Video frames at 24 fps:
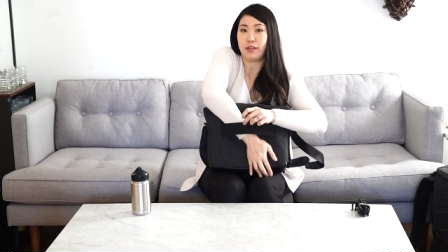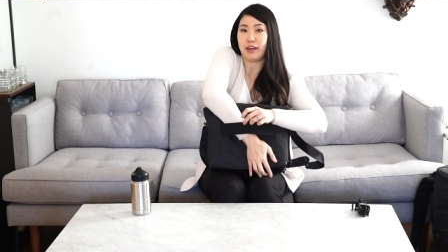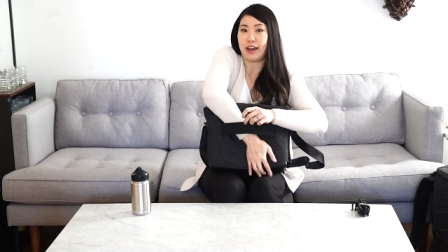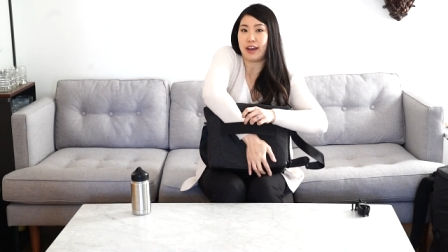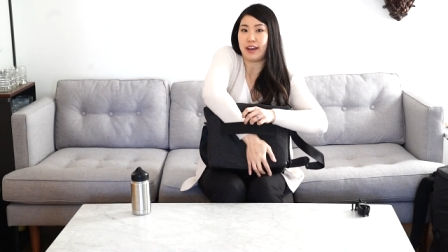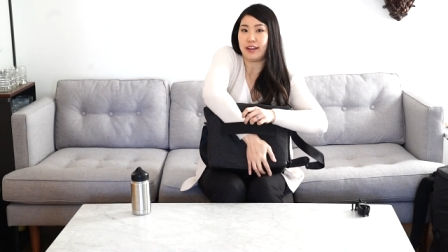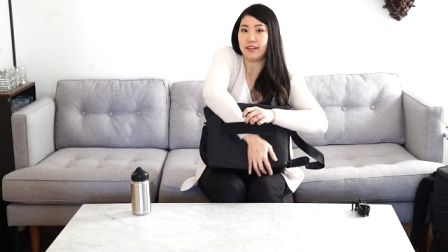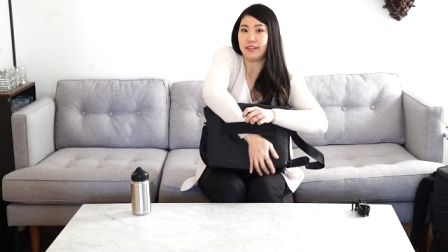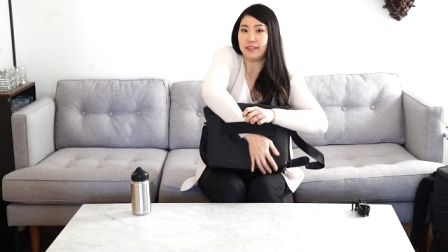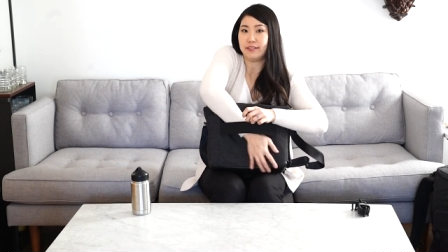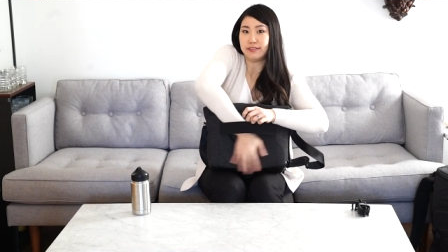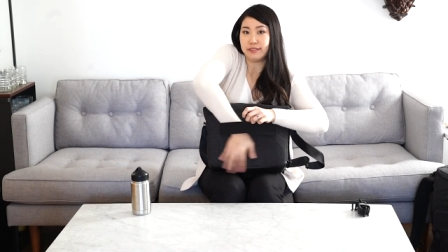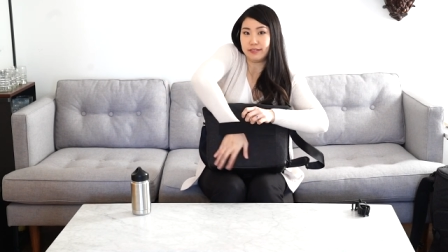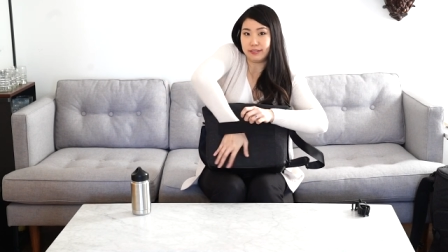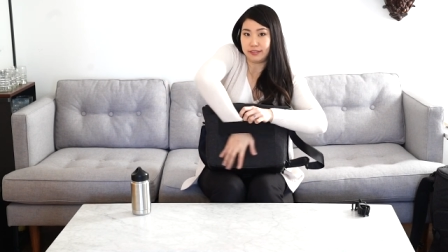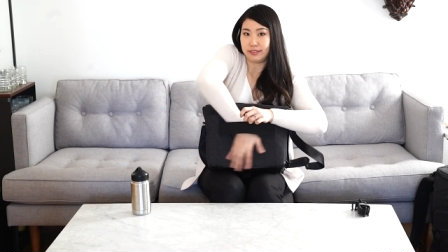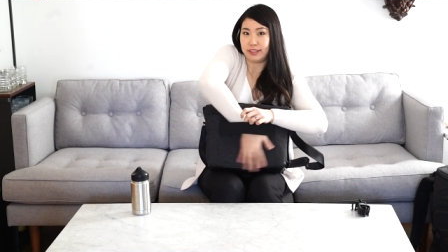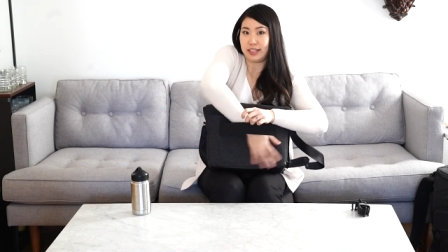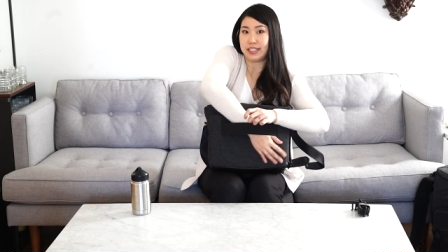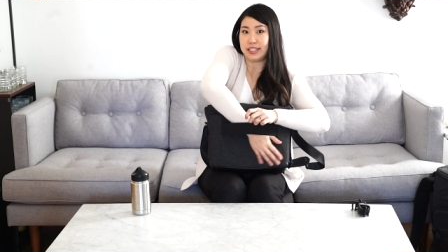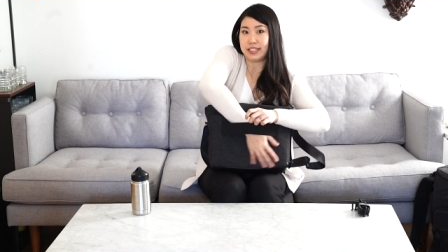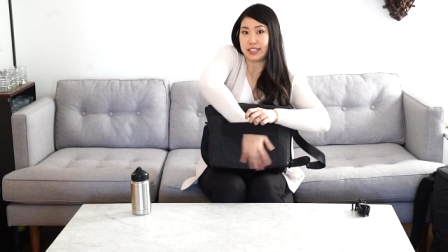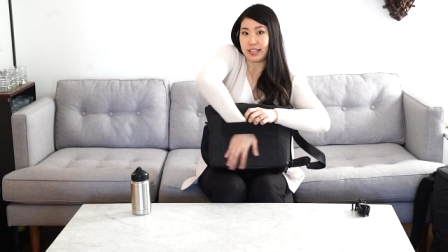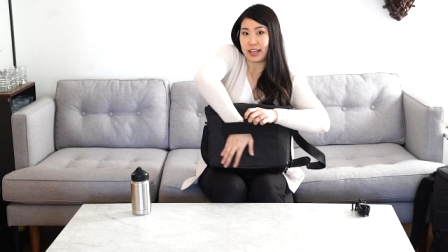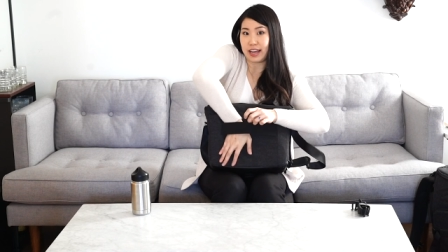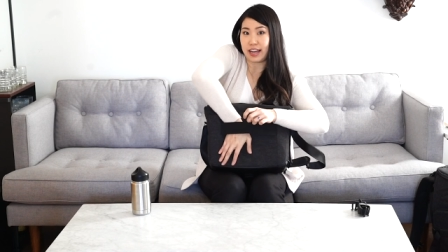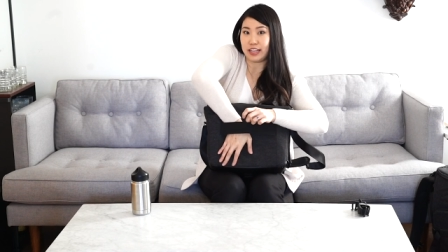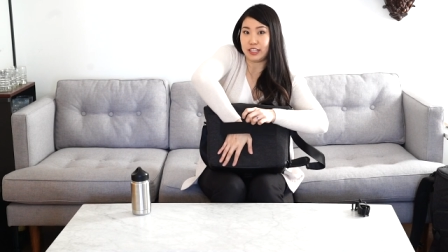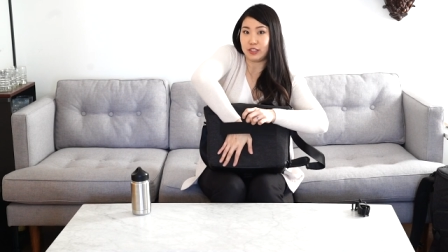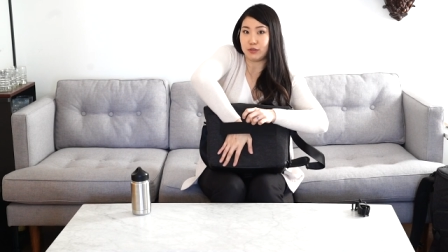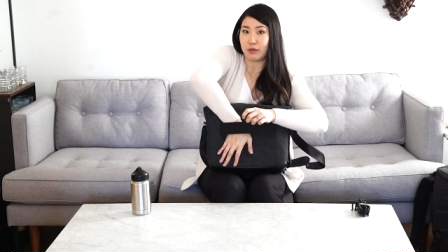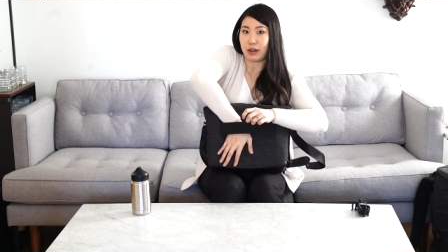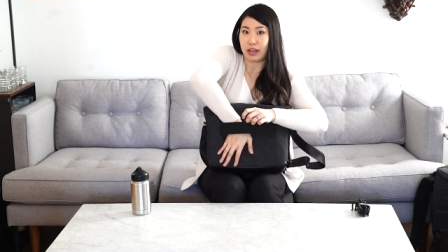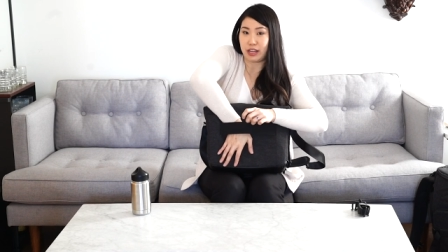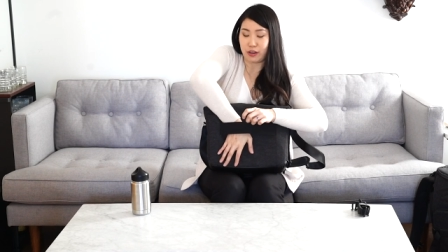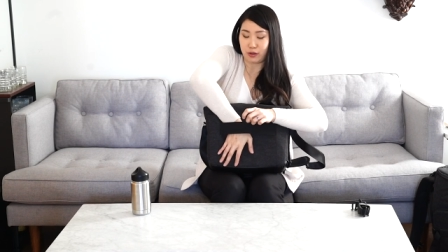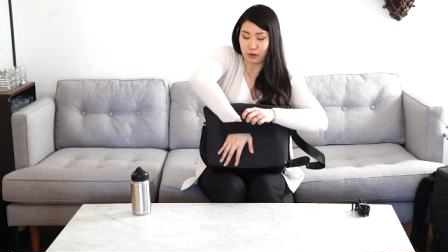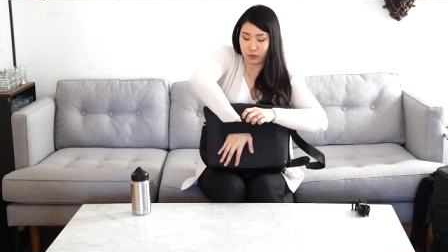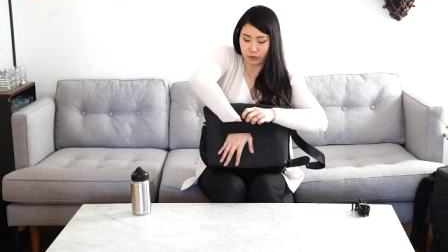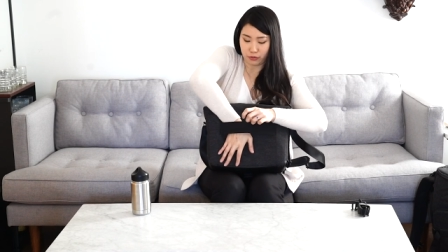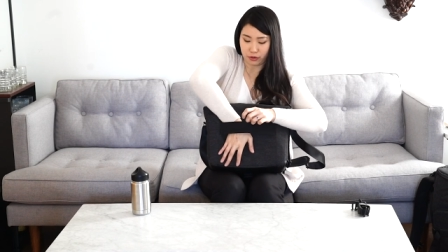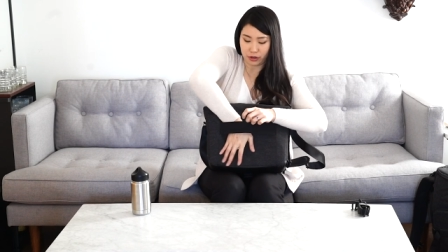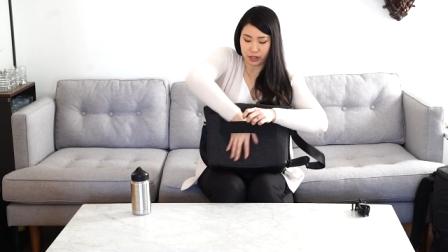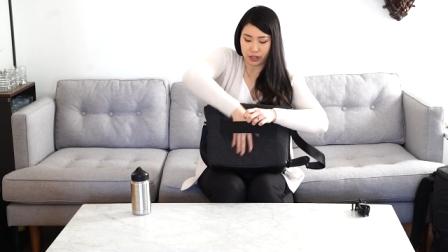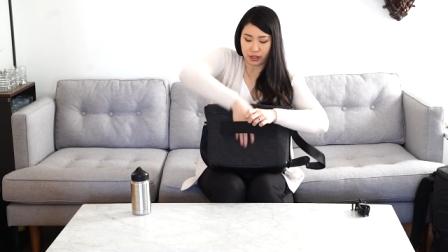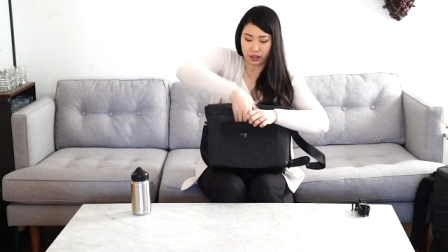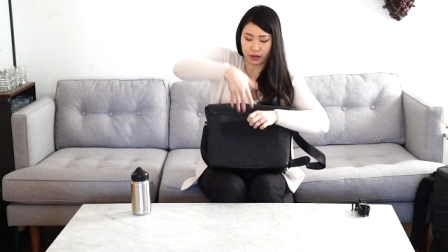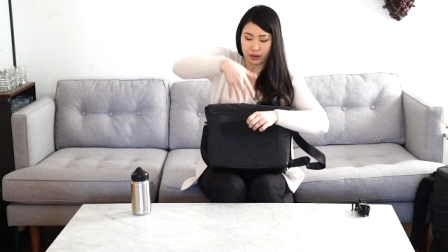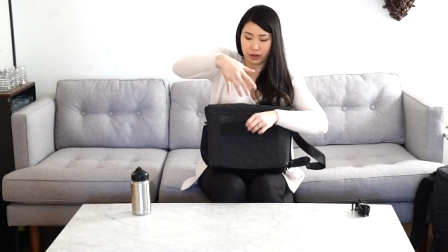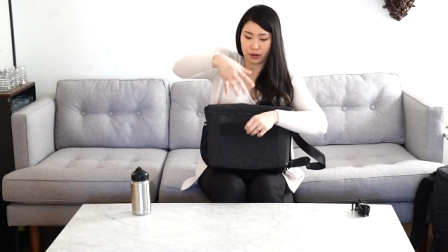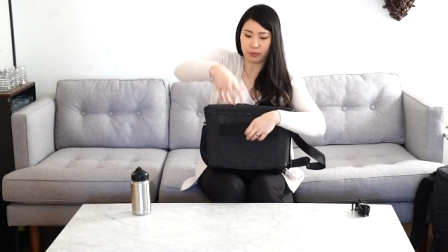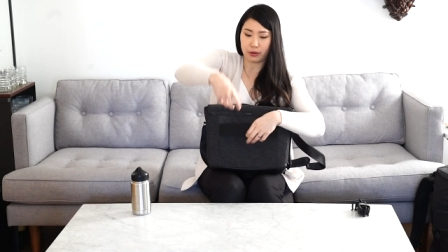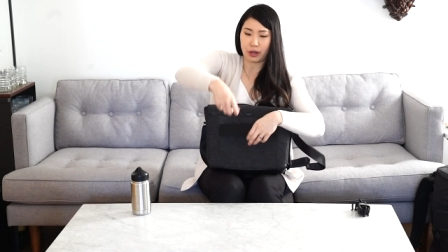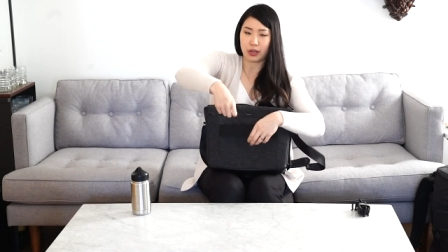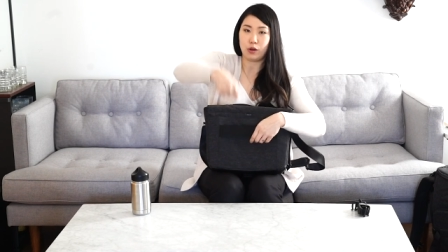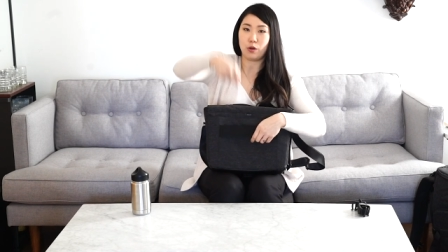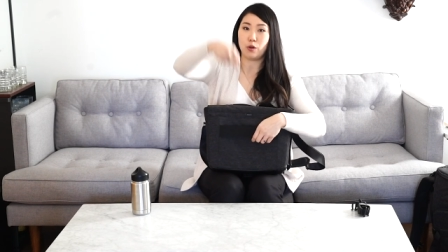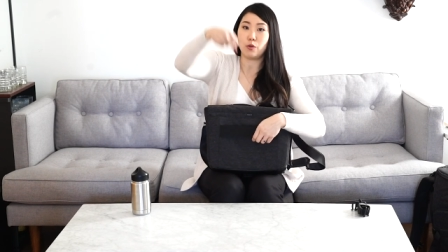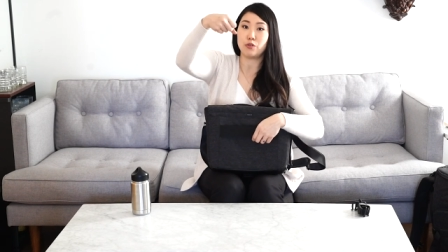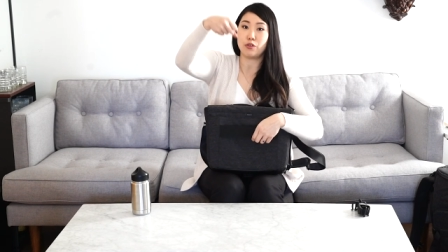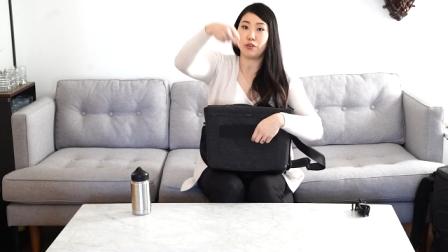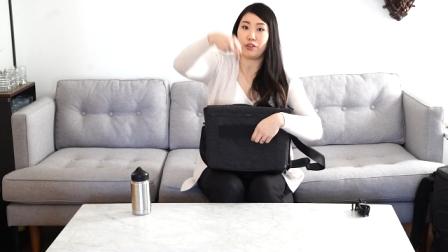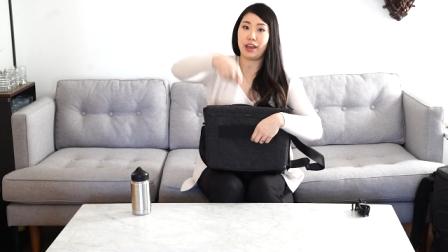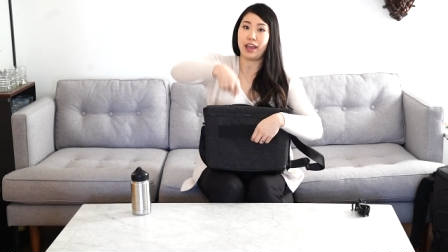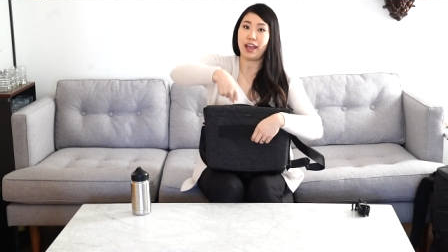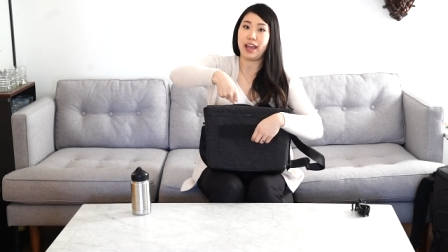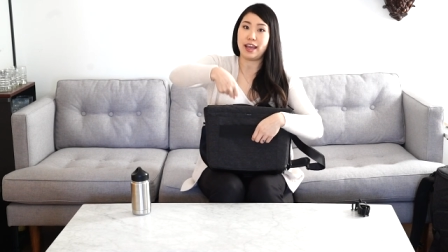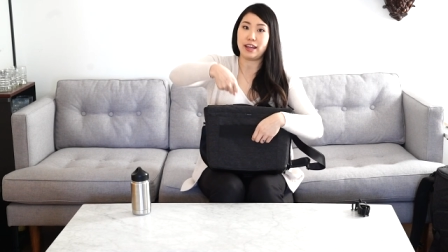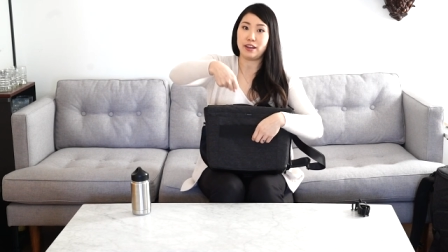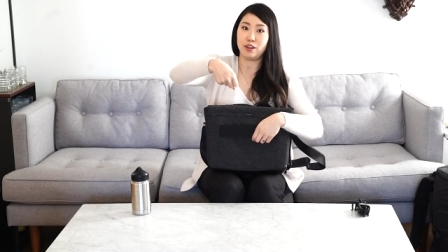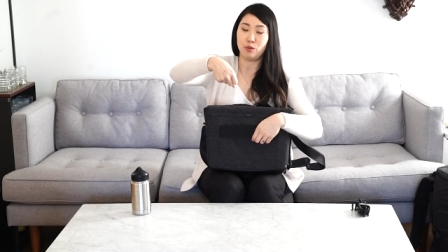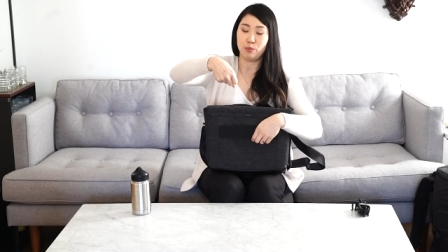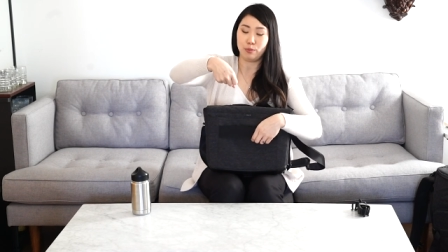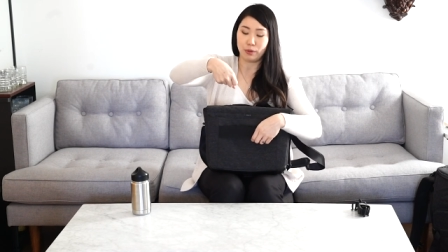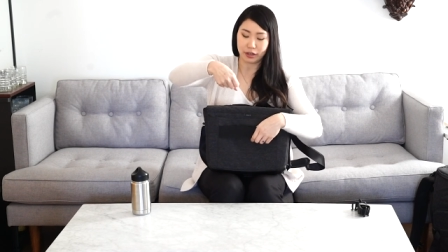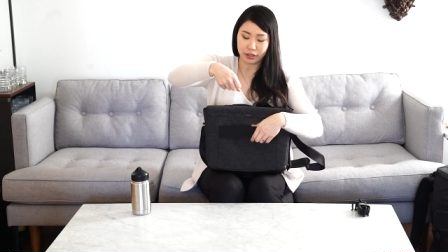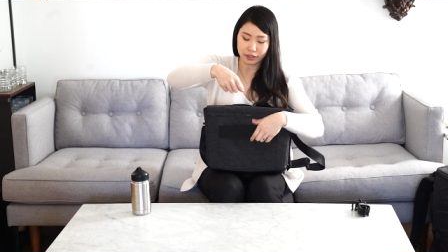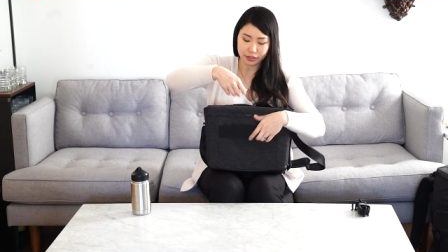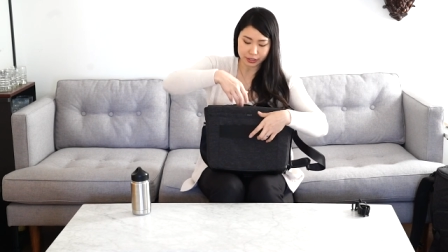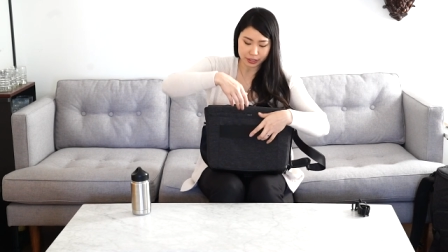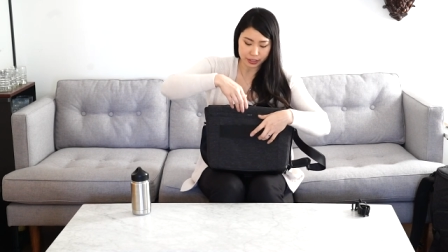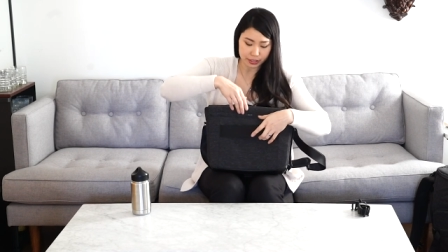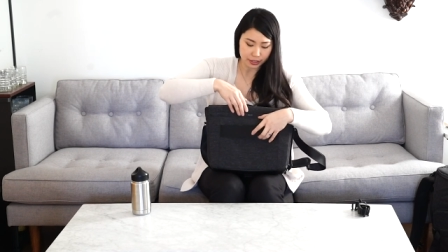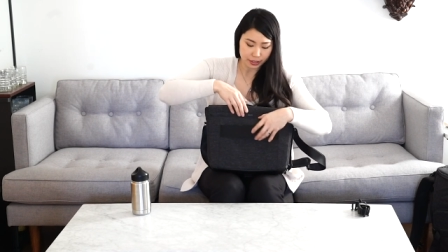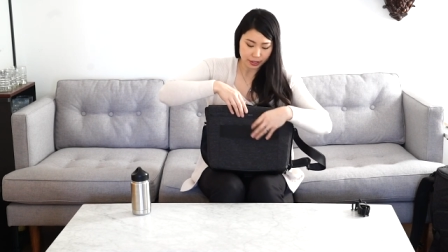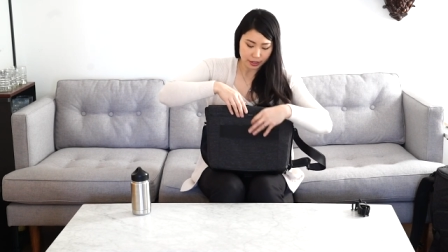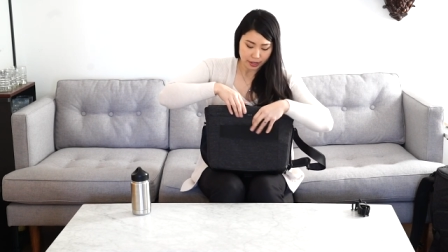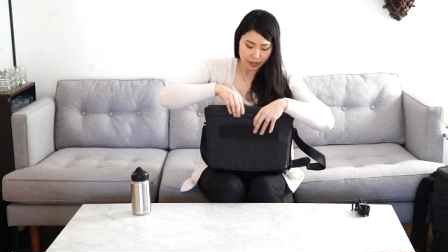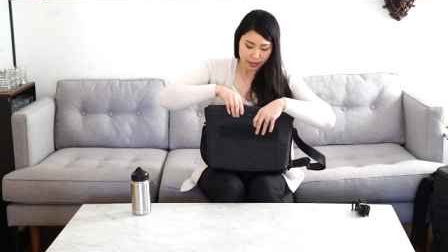that it slides right in over here, right over the handlebars.